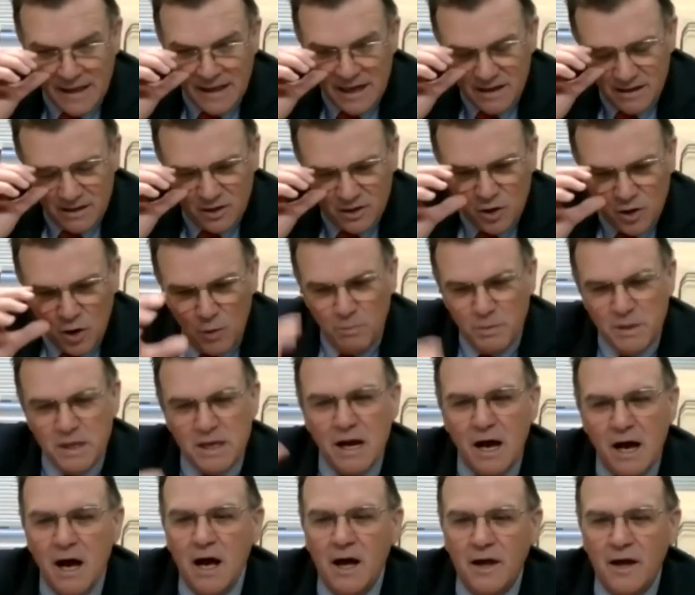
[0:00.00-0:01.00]
that go
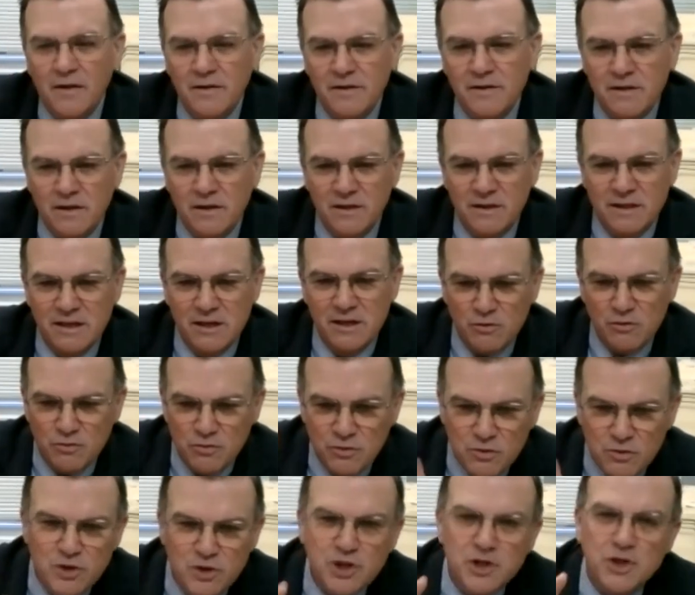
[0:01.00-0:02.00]
beyond the
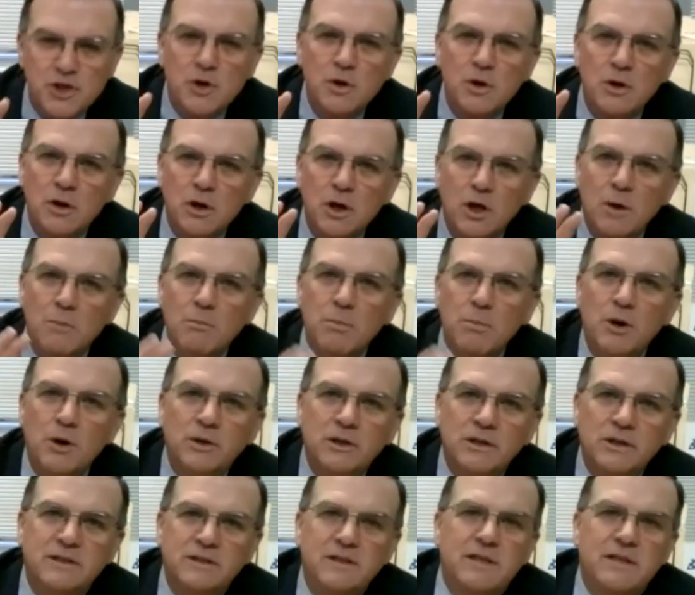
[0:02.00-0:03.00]
crucial
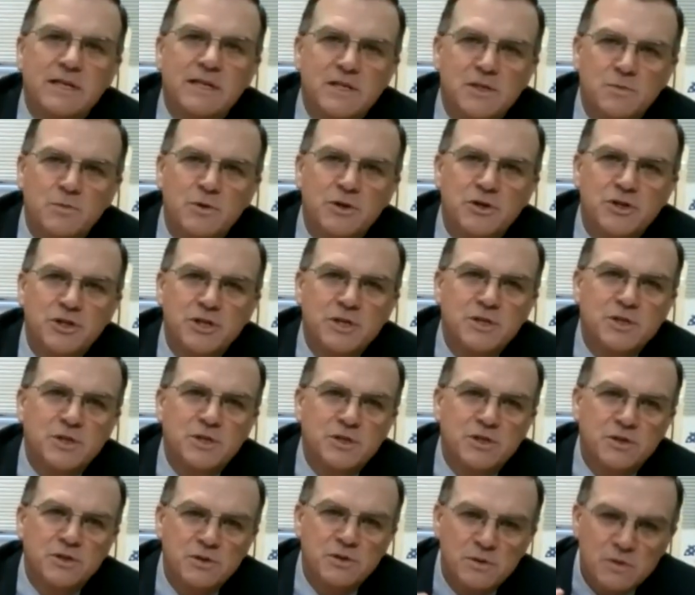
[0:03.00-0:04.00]
component to this, which
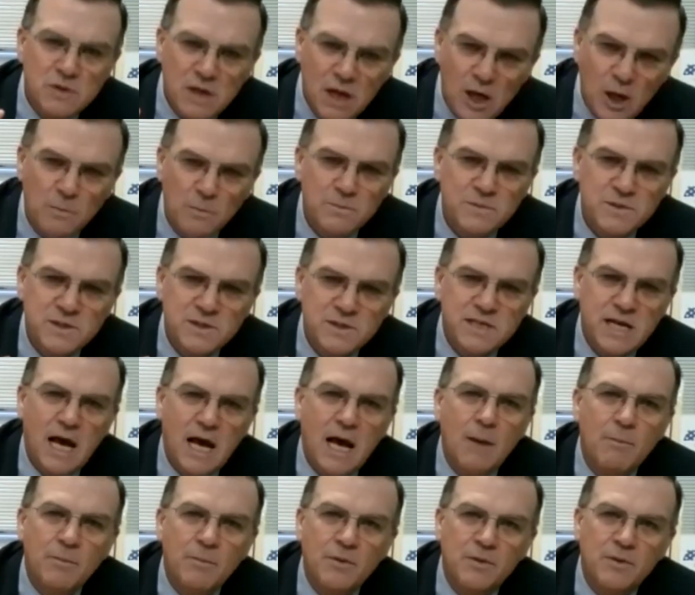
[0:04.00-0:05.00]
is to help
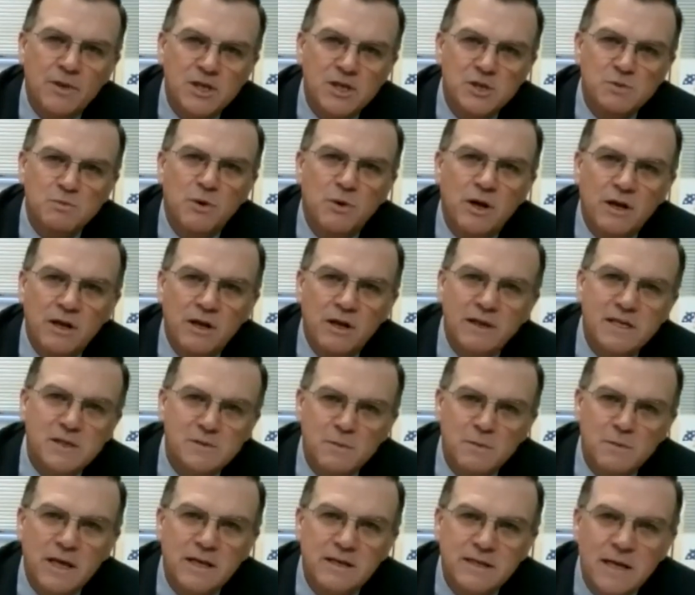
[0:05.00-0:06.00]
stop the spread of
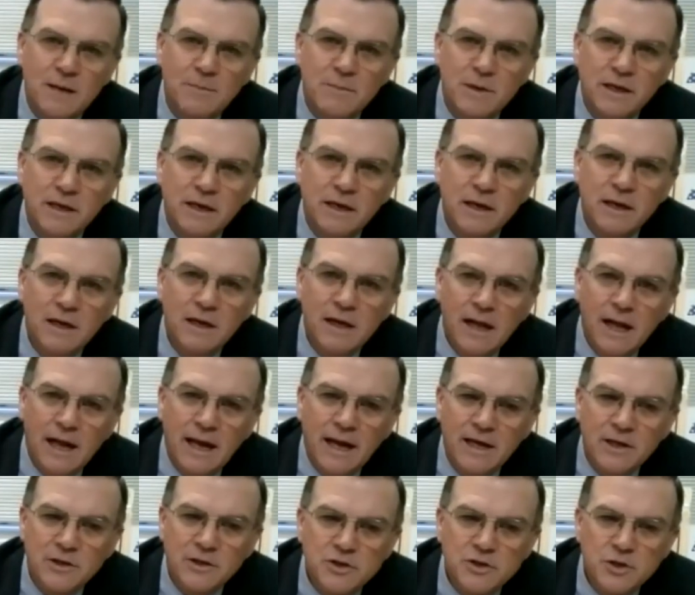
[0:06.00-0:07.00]
this pandemic
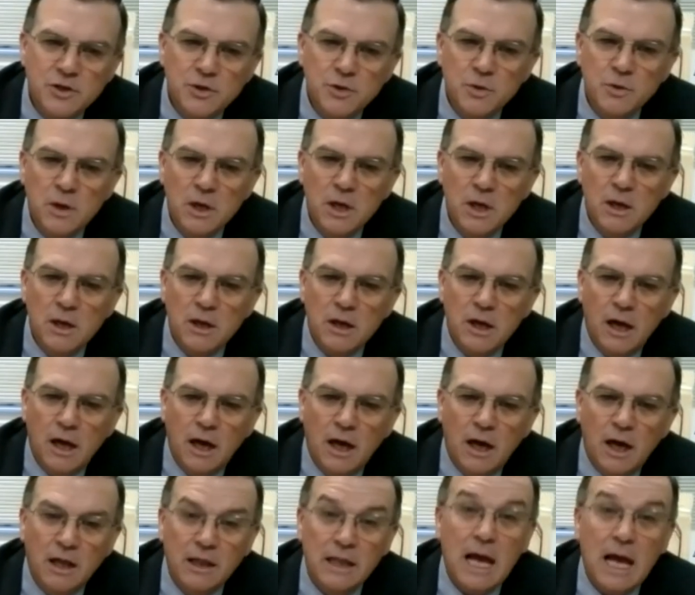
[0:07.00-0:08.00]
and to
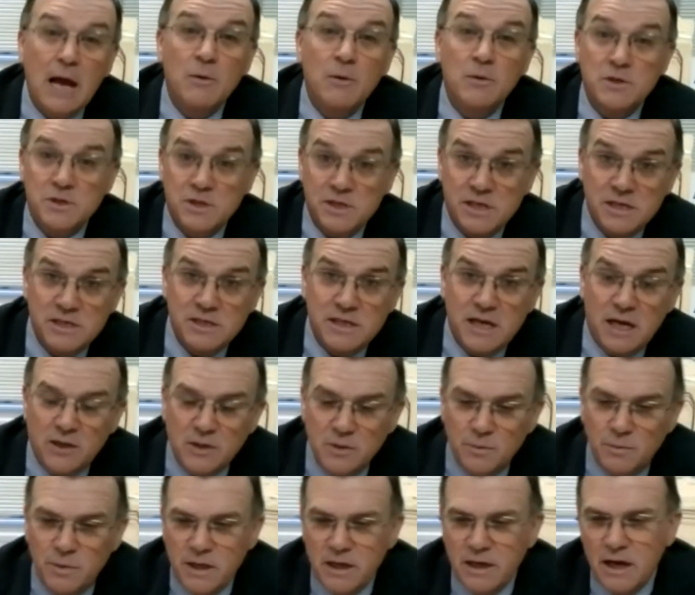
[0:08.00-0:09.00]
allow us, as
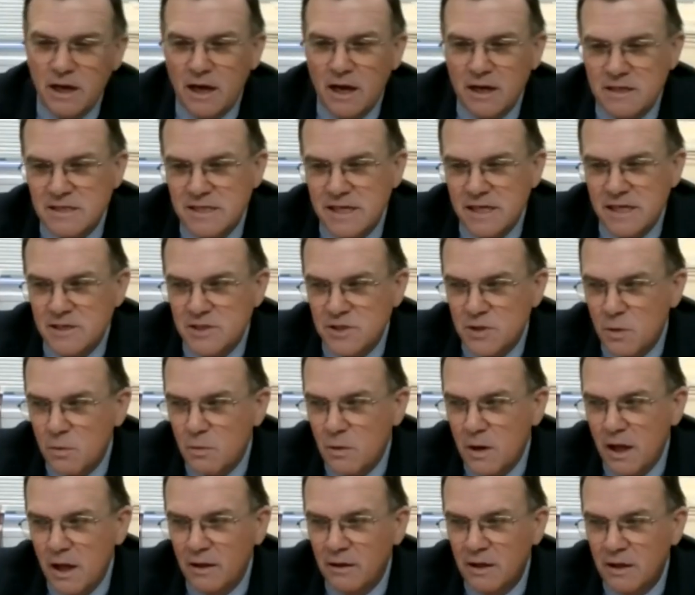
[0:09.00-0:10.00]
Dr. Peacock said so
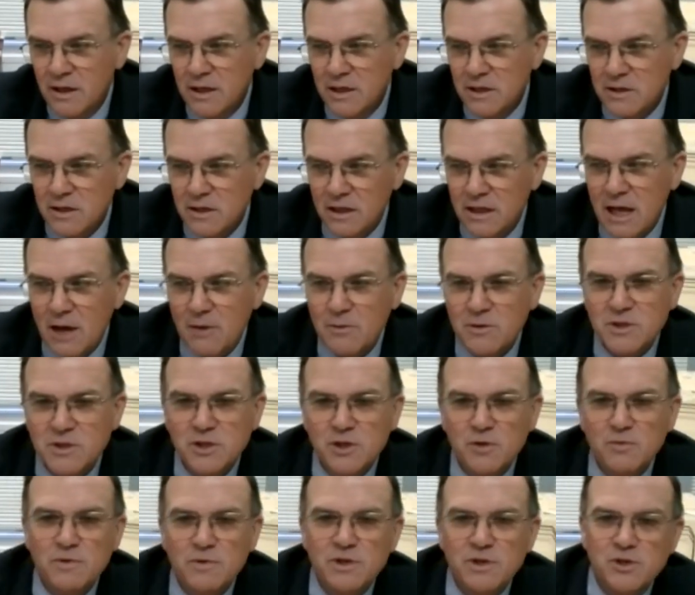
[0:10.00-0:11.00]
well, allow
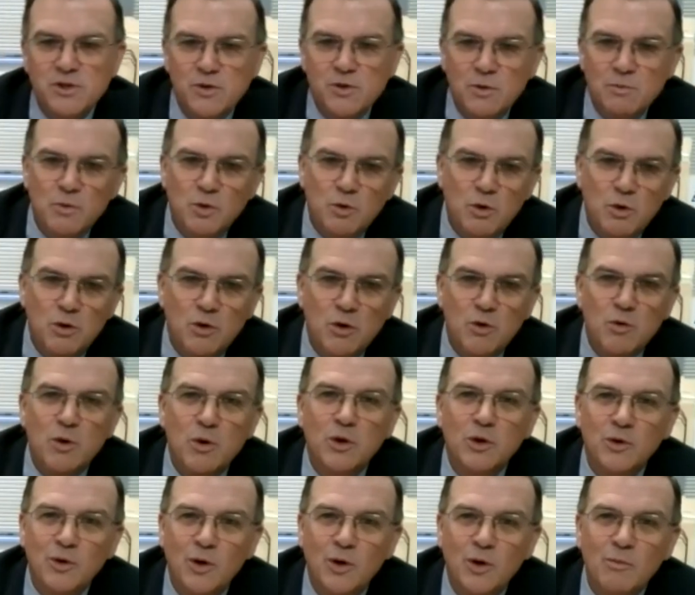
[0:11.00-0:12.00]
us to resume quote
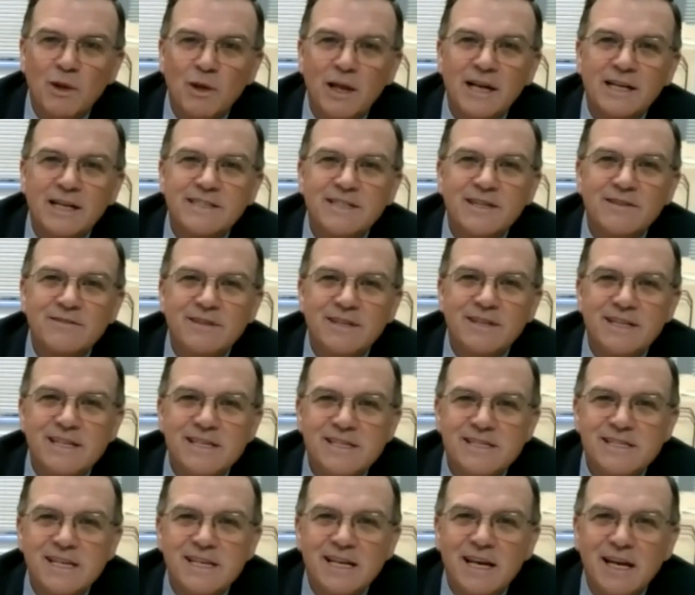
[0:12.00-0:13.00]
unquote normal
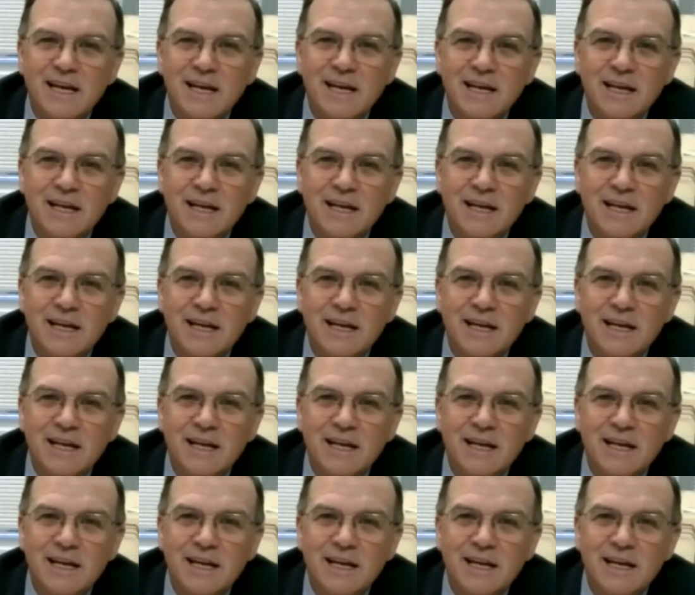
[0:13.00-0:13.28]
activities